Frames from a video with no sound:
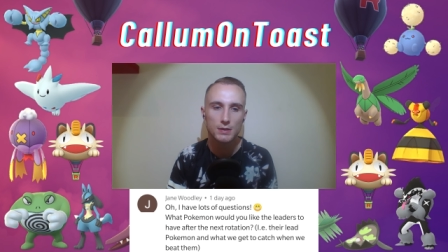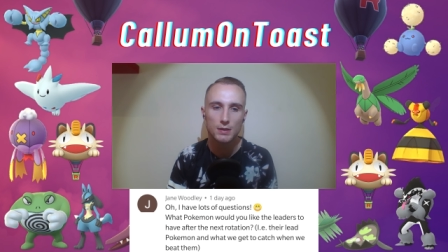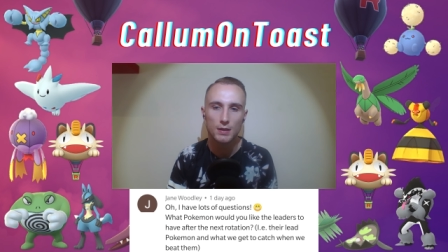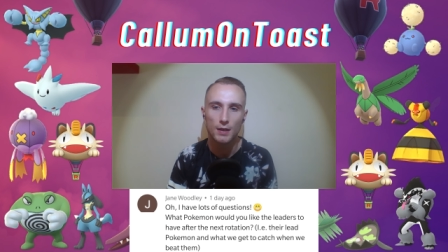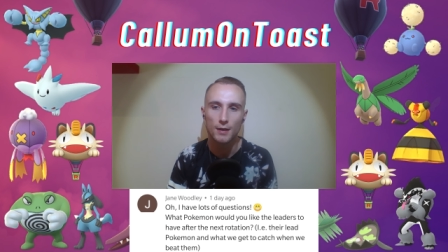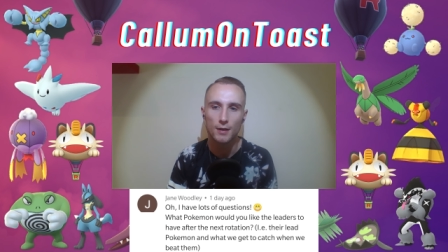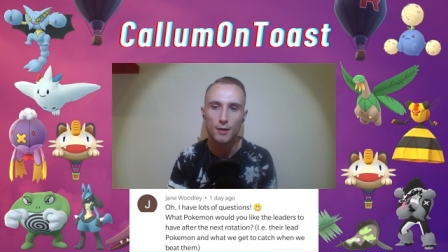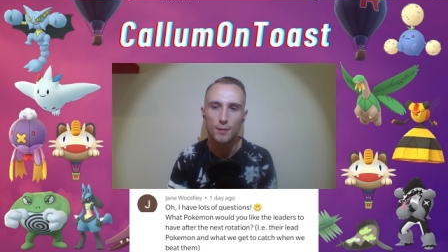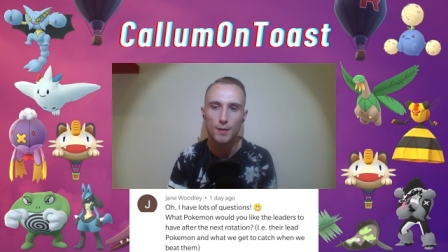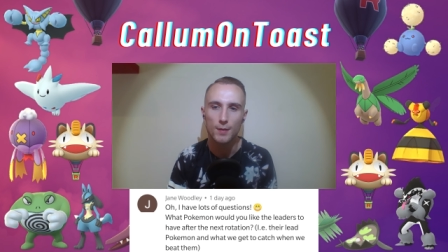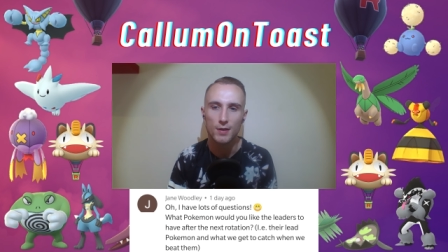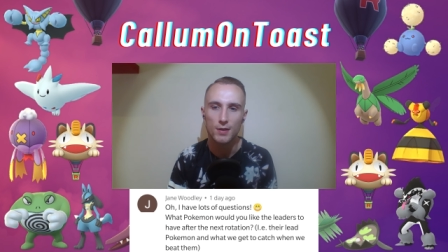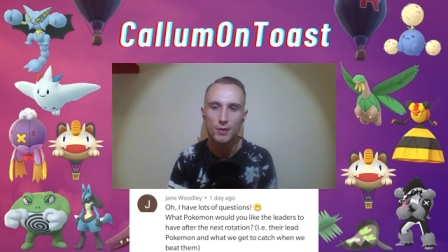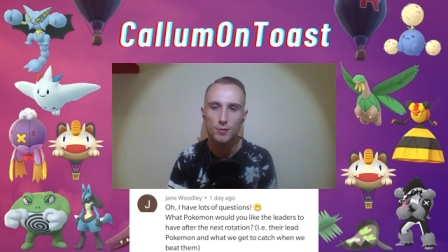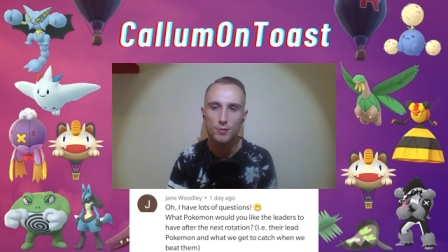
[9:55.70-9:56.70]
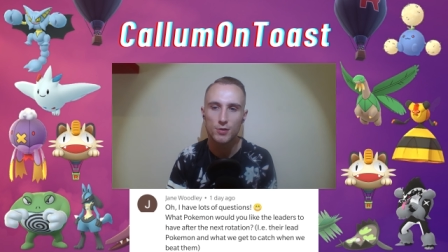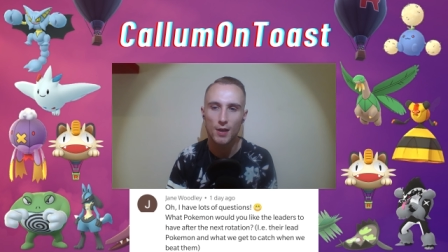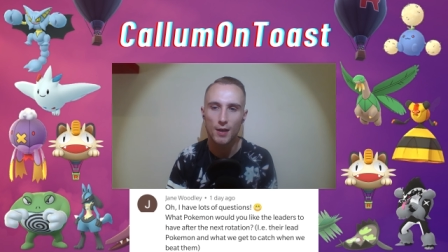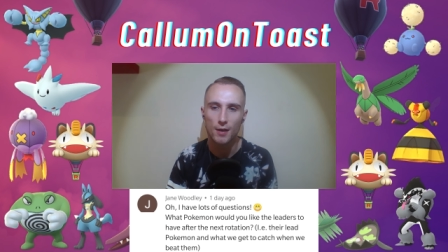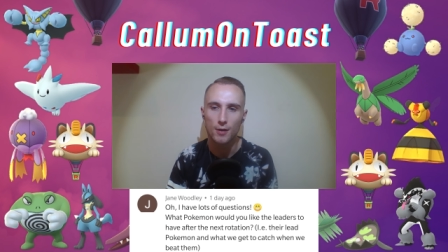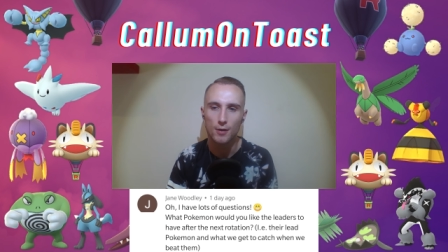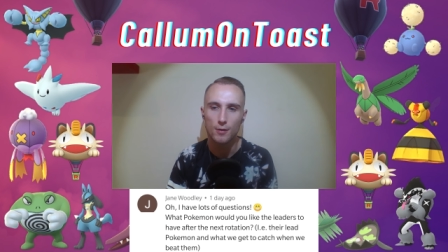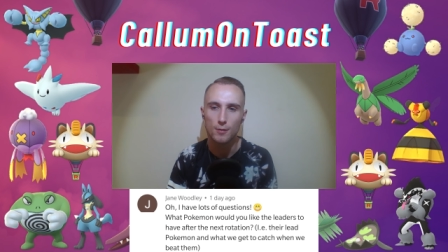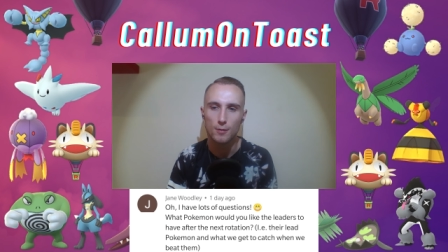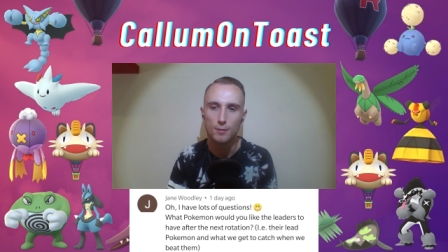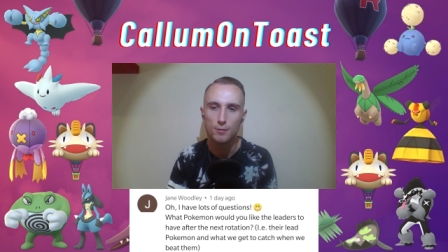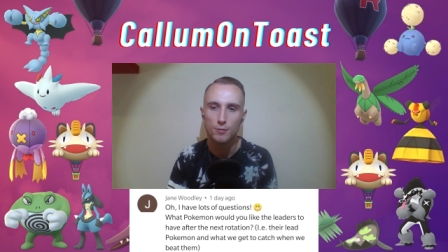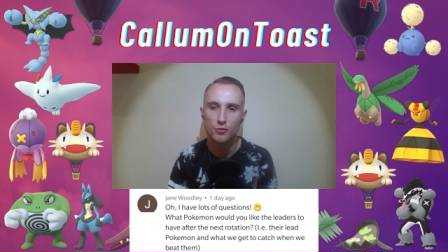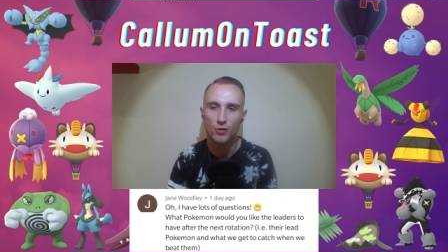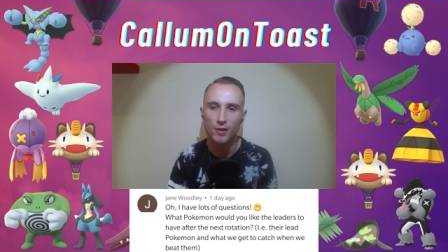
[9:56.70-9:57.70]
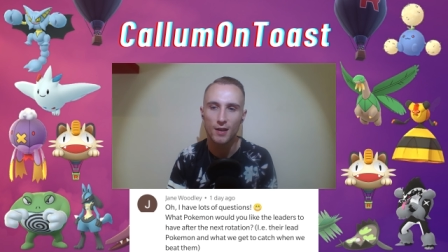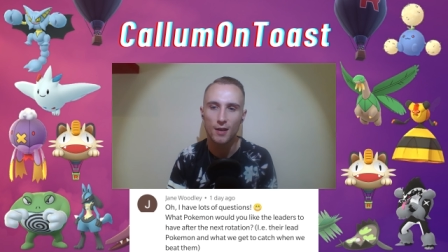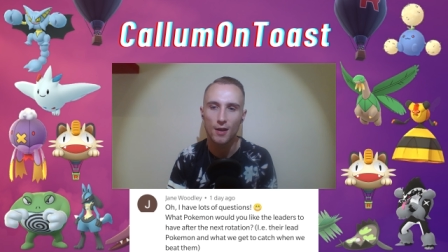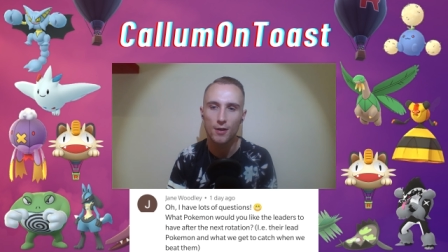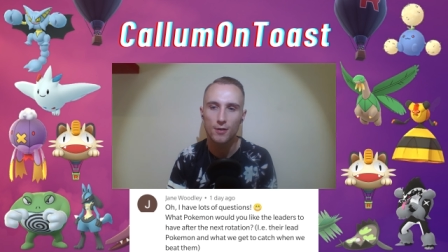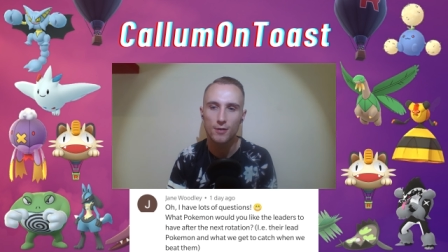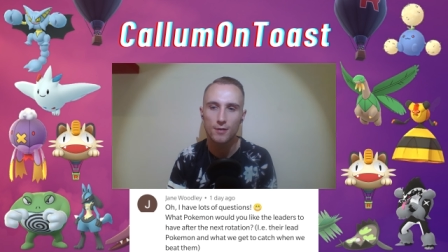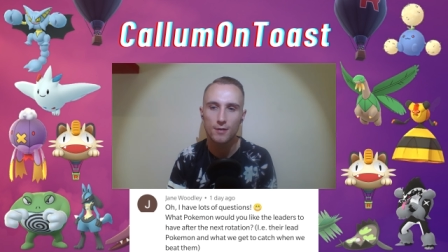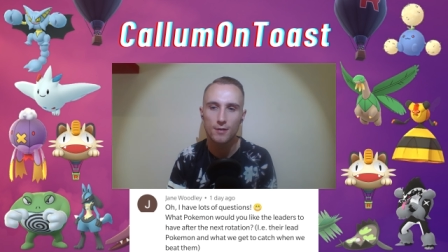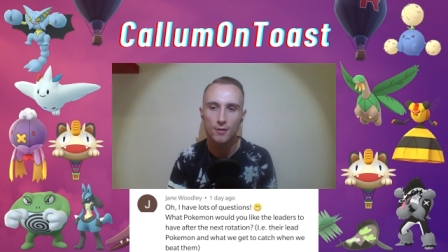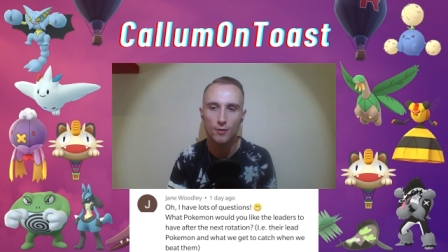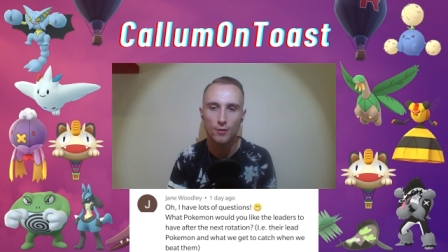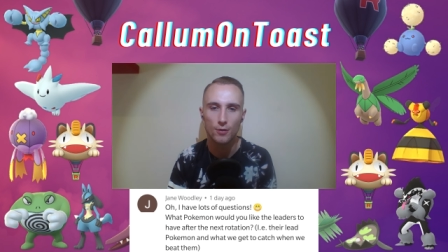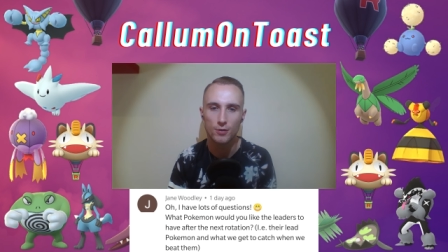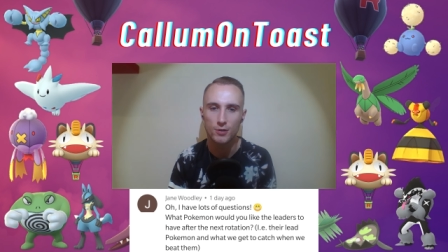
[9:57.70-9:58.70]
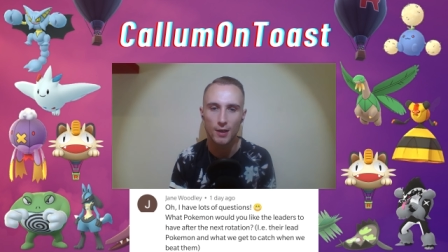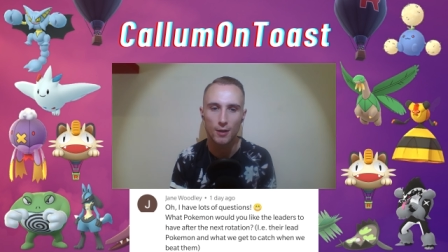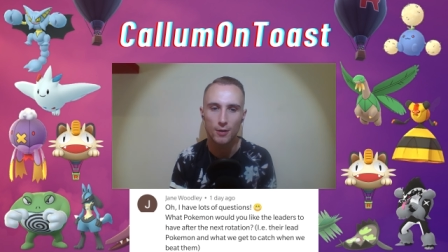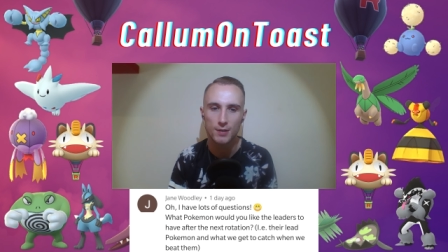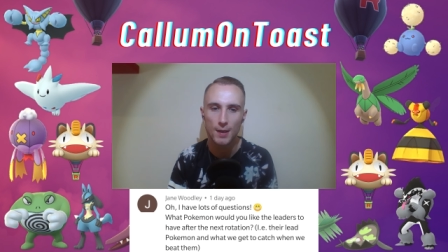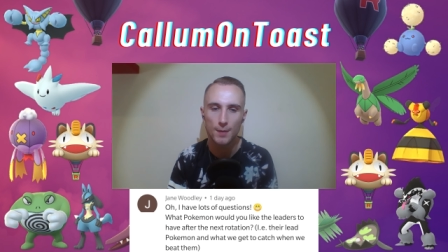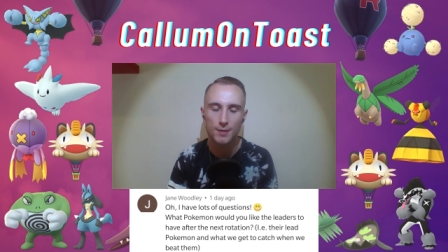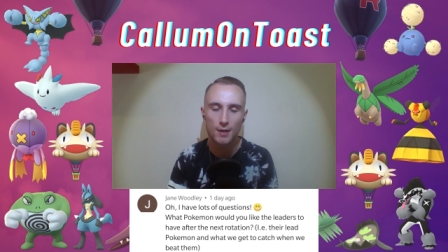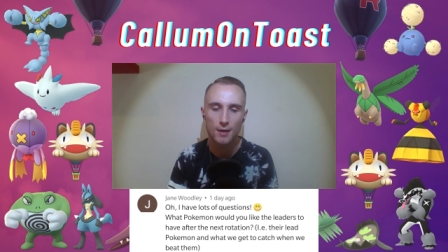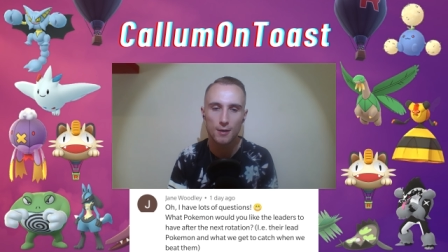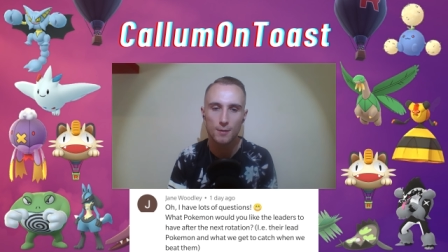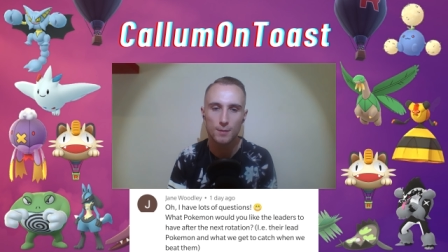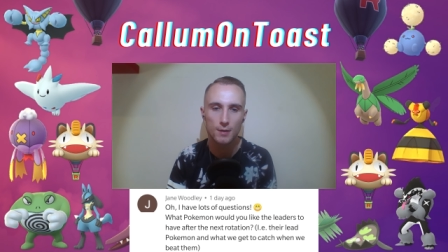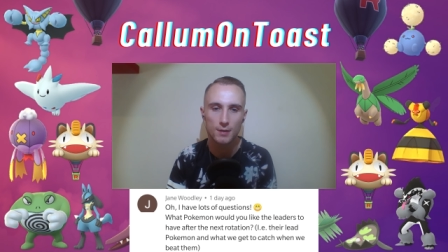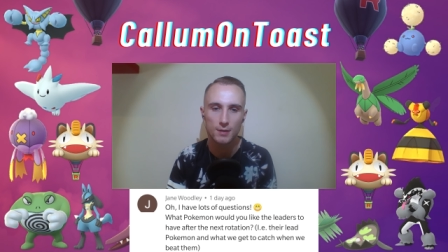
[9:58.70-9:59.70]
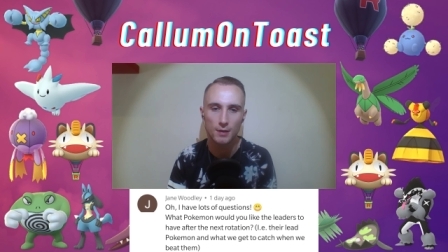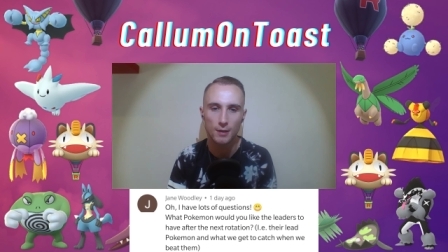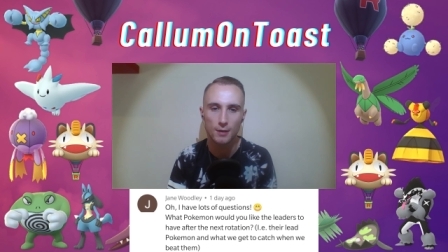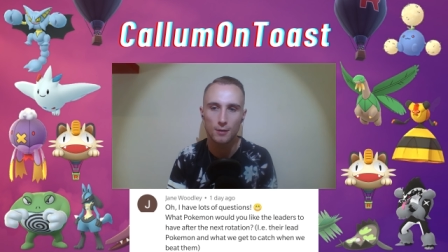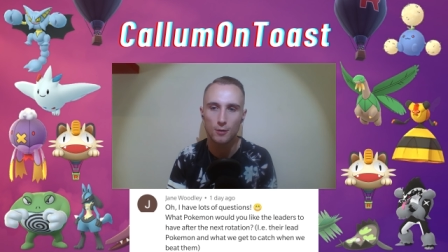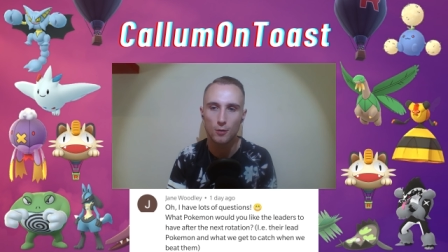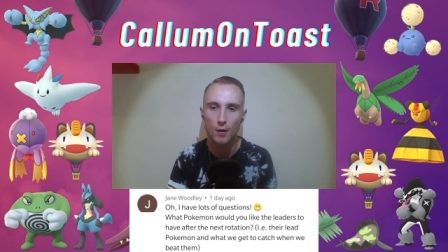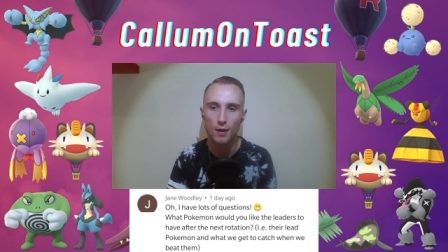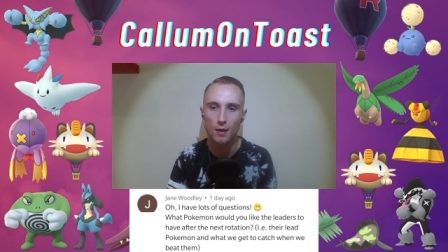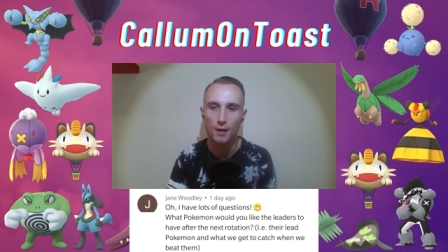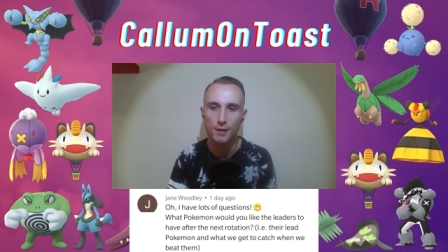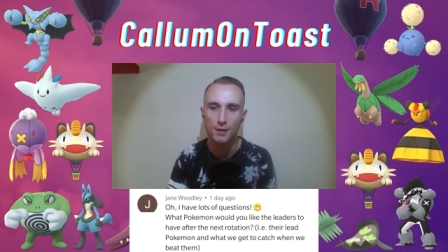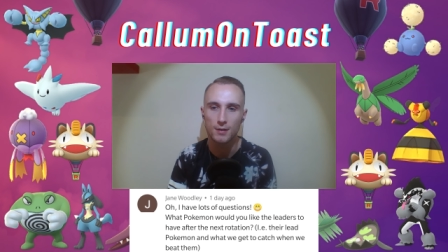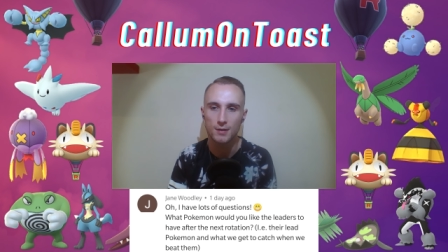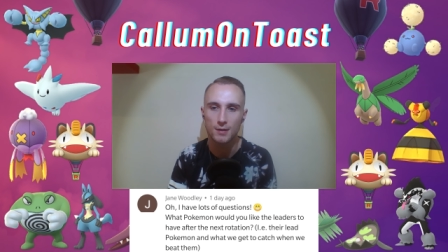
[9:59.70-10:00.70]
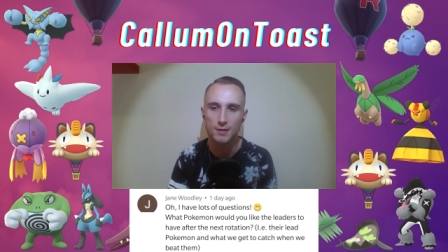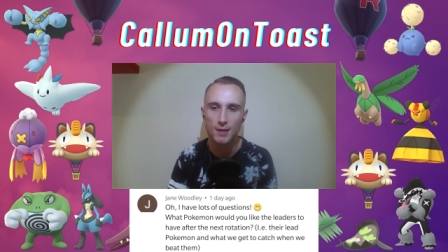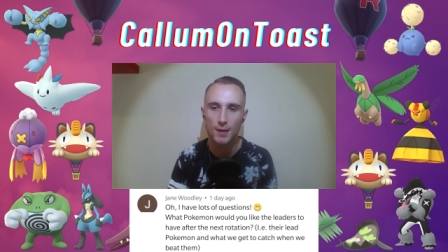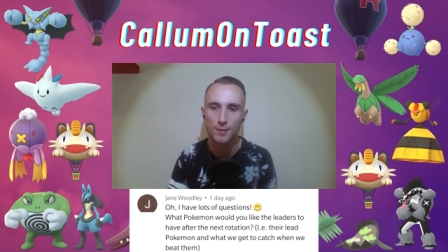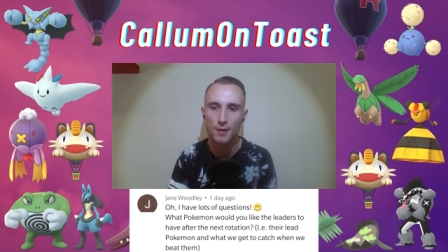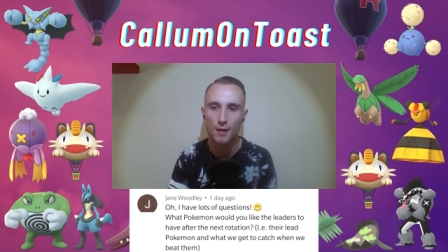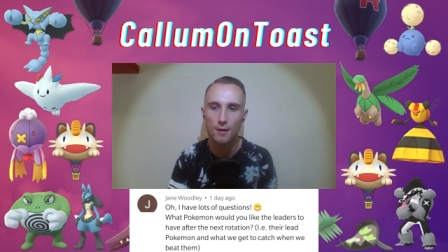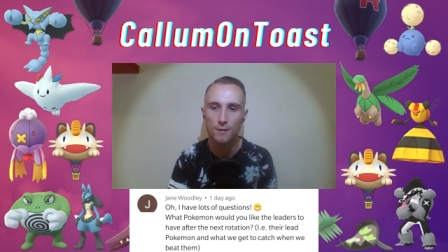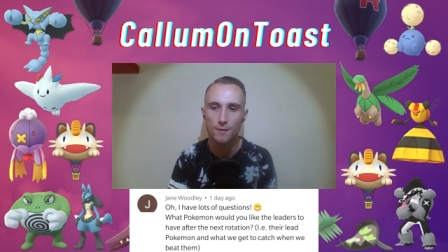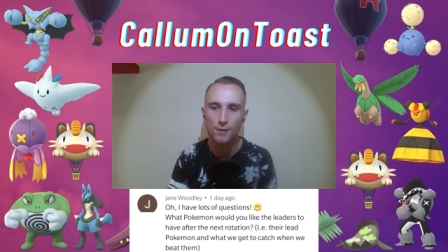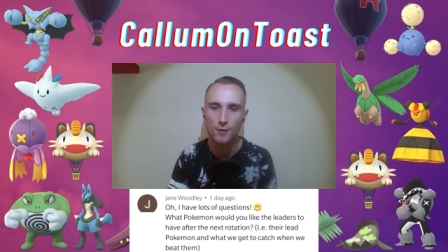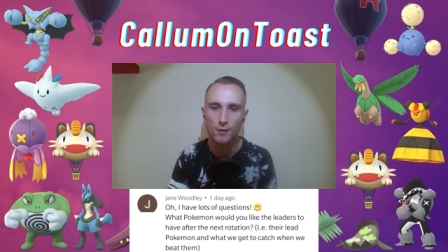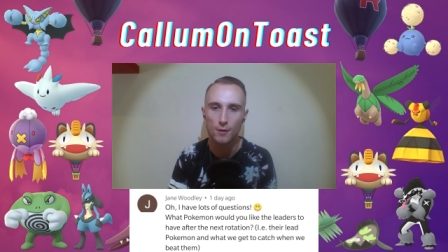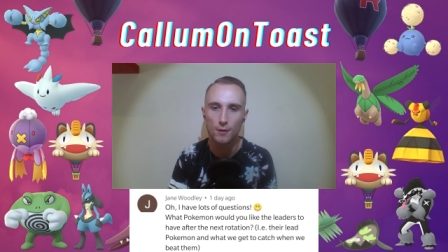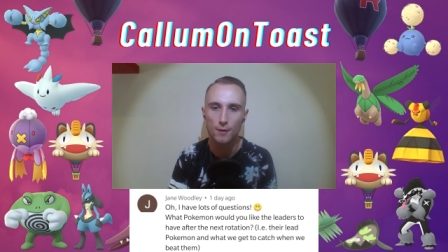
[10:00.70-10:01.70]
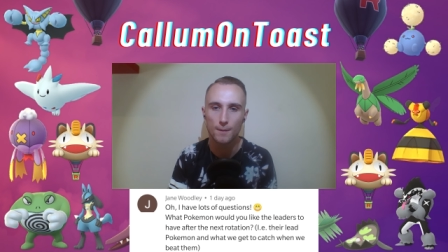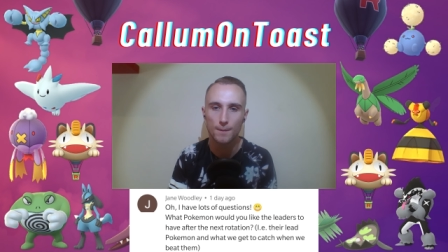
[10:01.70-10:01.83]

I don't know, maybe Shadow Trico or Shadow Sceptile, because I quite like using Sceptile for